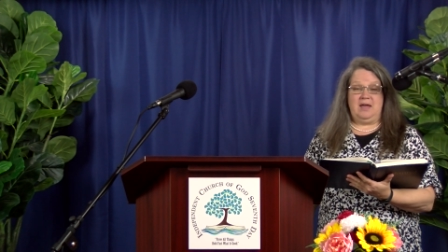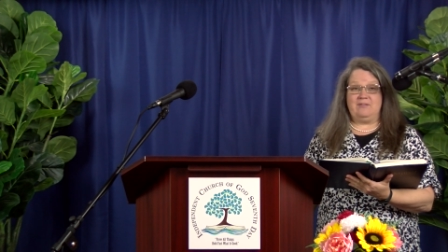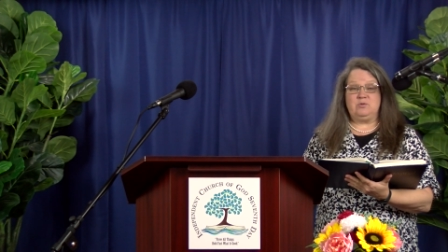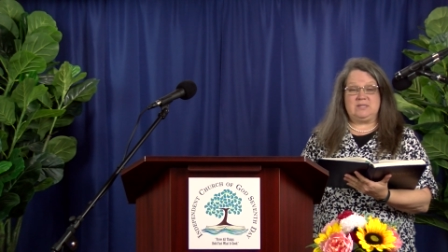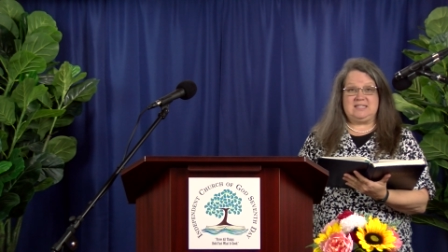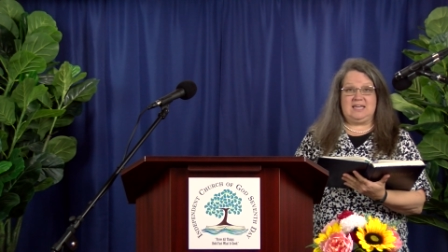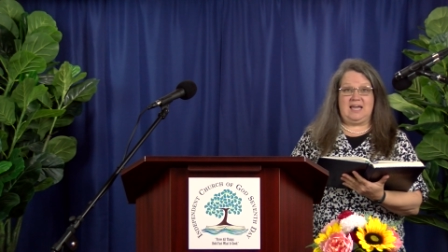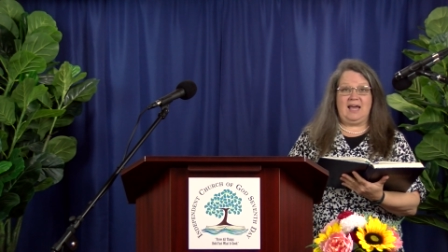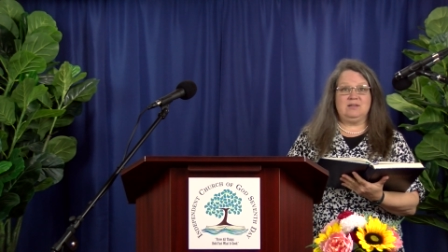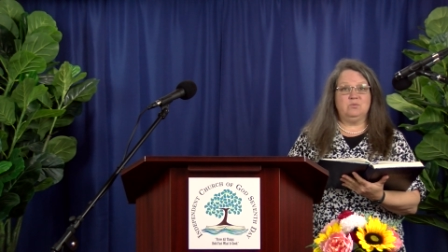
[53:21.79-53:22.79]
After we
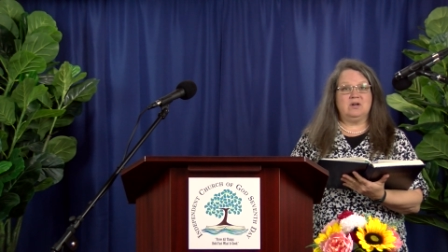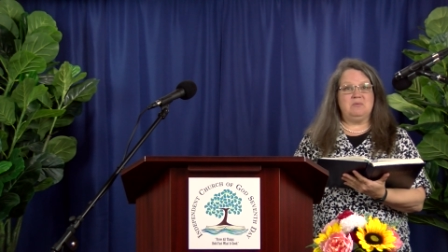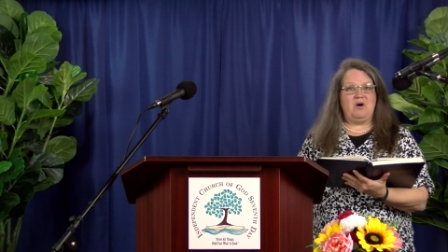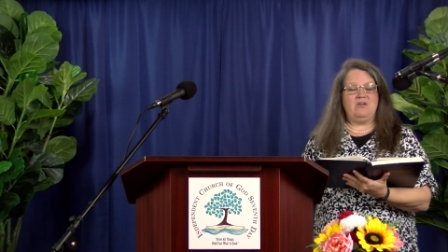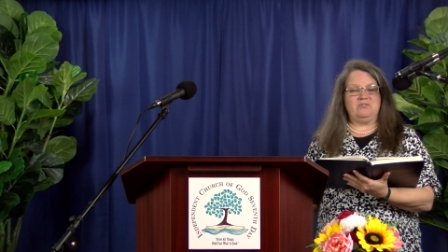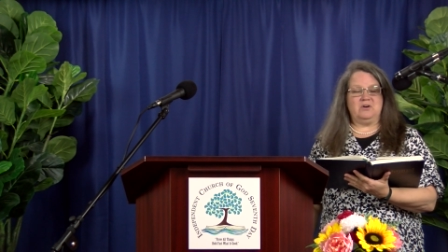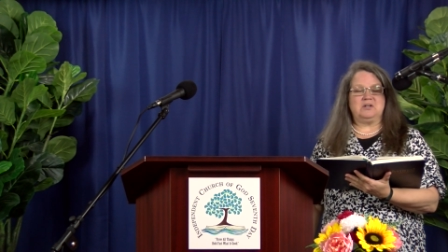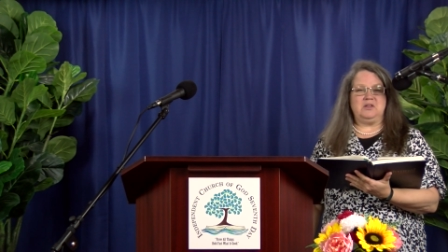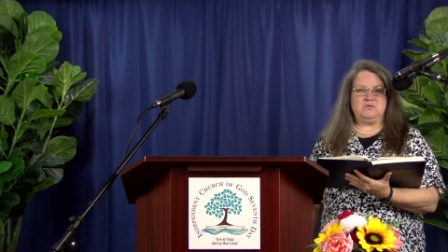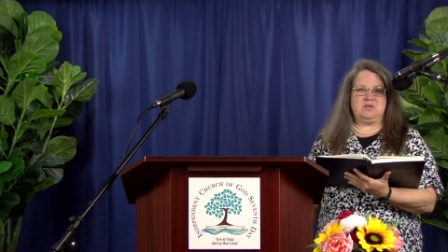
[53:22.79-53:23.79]
sing, Alan will come offer our
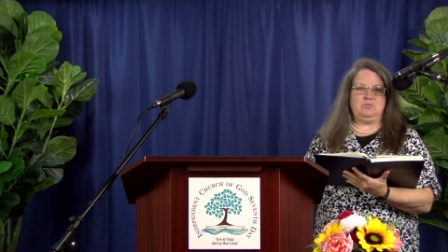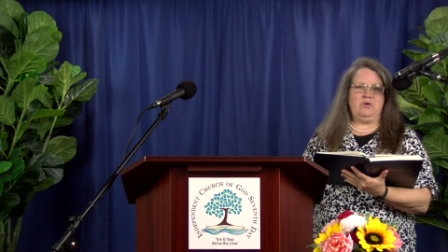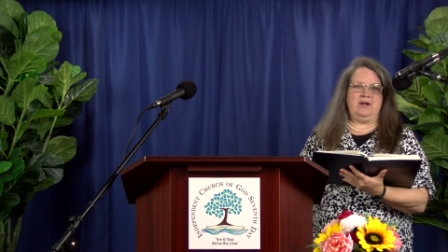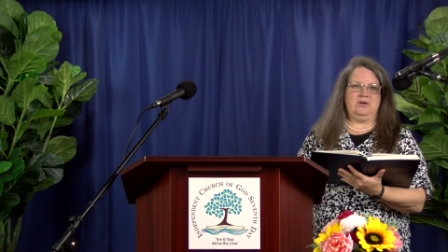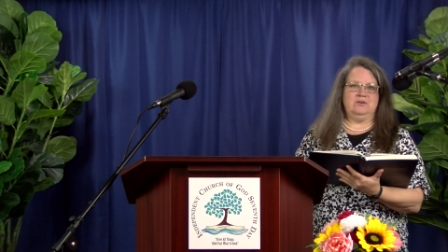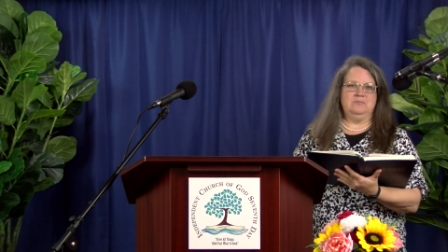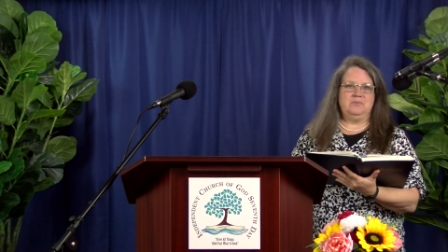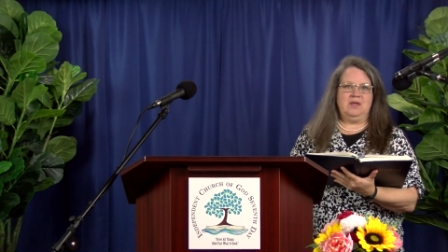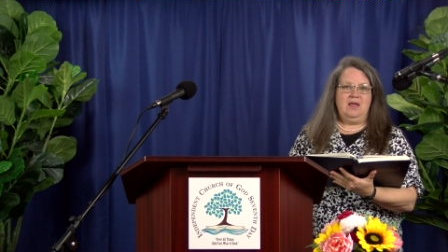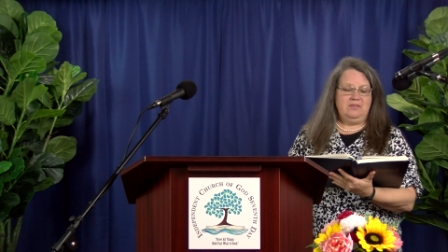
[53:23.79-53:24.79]
closing prayer.
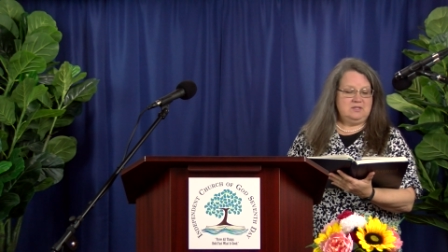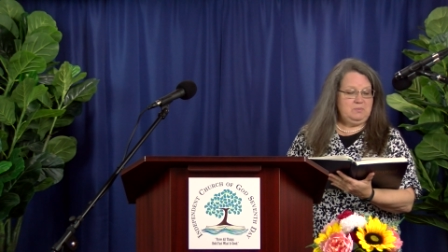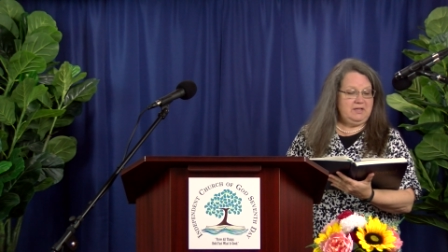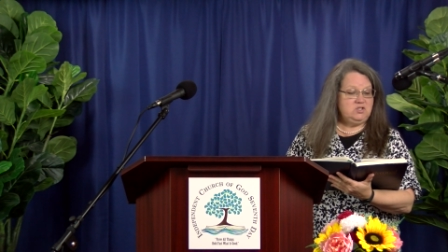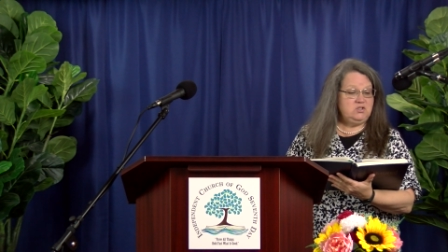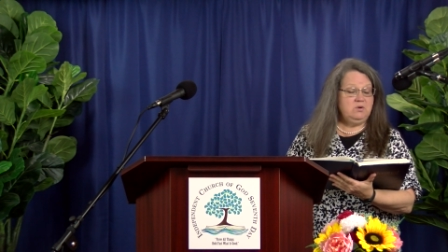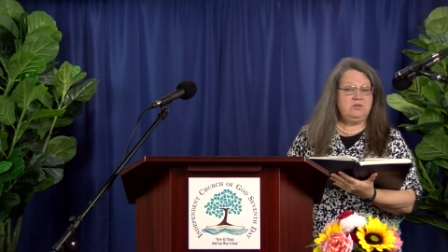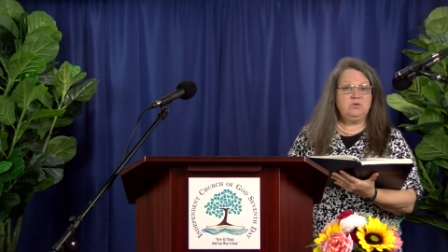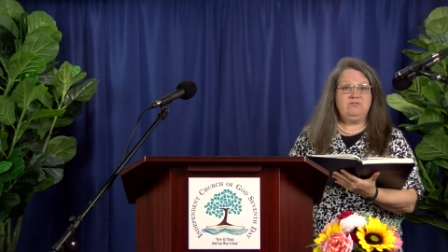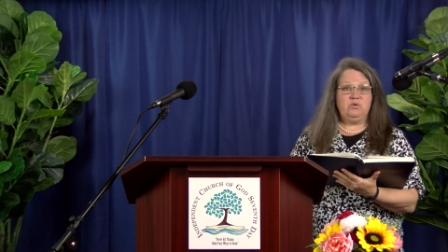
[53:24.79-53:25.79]
That's page
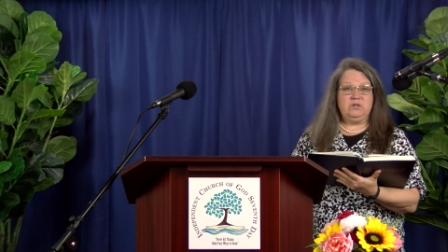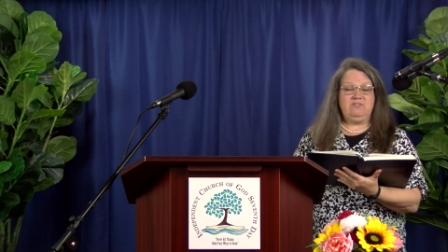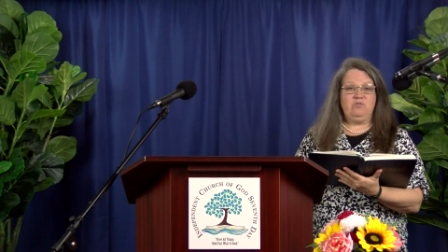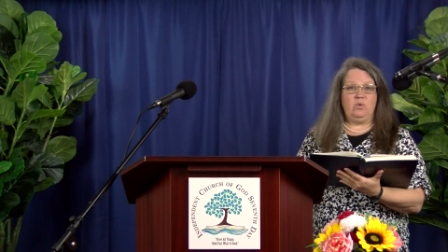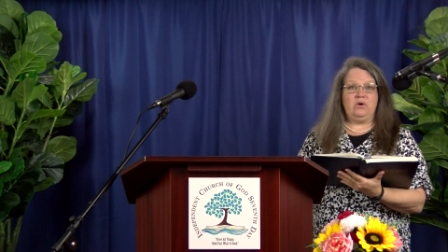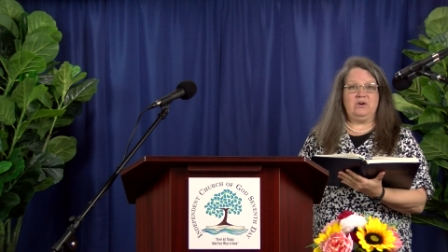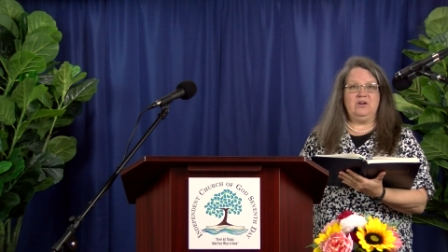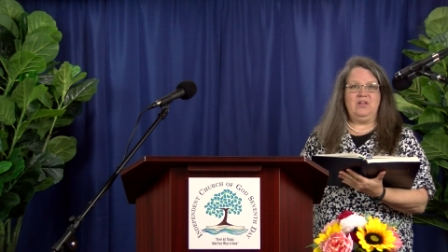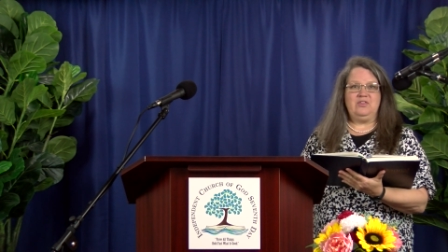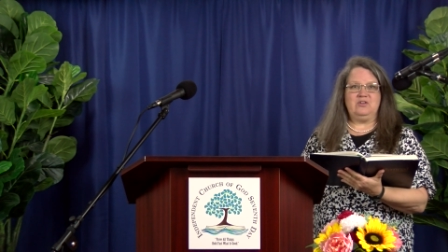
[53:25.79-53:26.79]

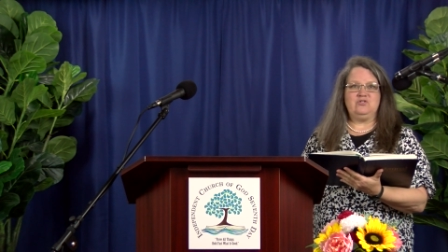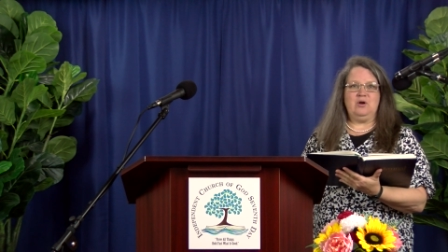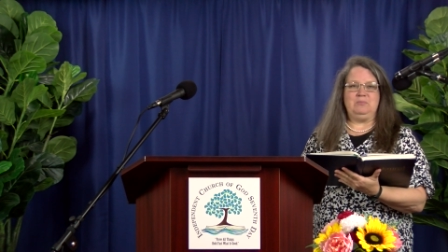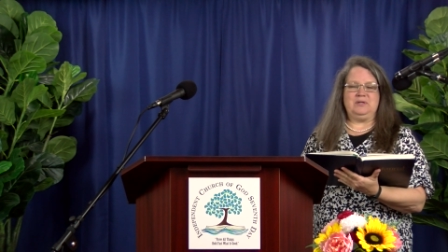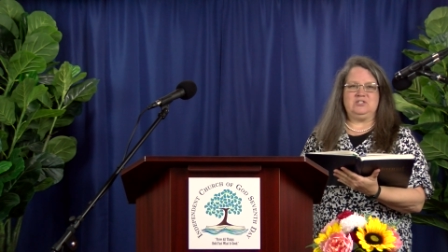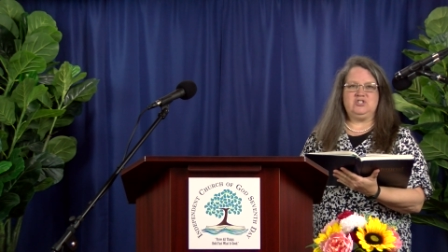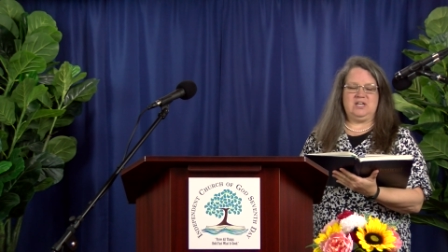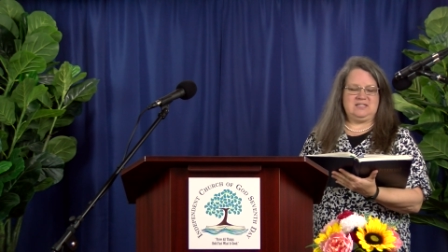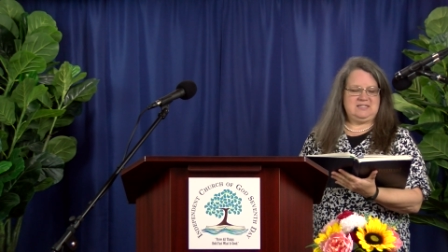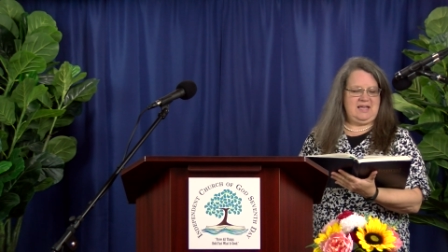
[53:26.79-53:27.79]
244 The Trumpet
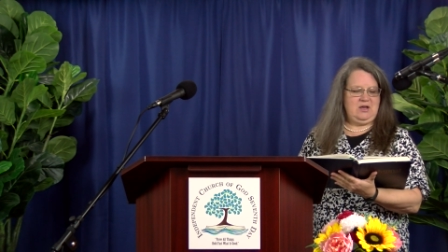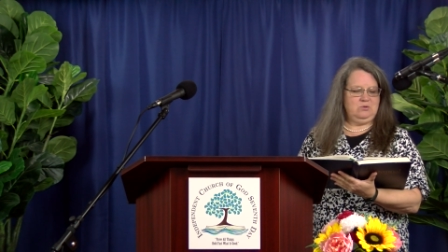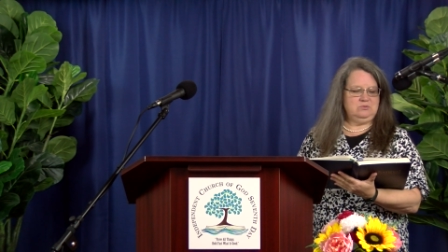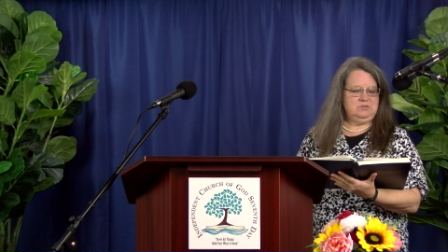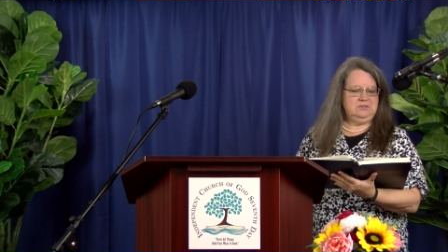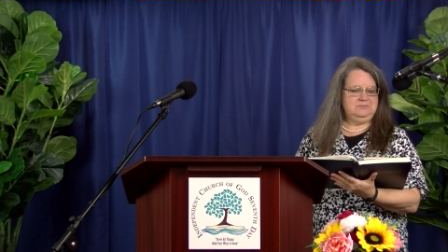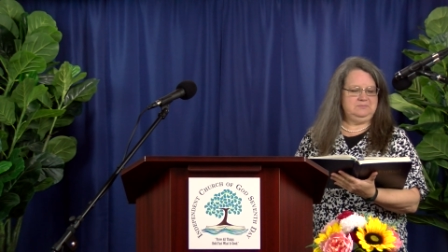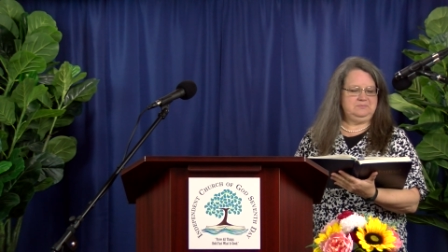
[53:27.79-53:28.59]
Shall Sound.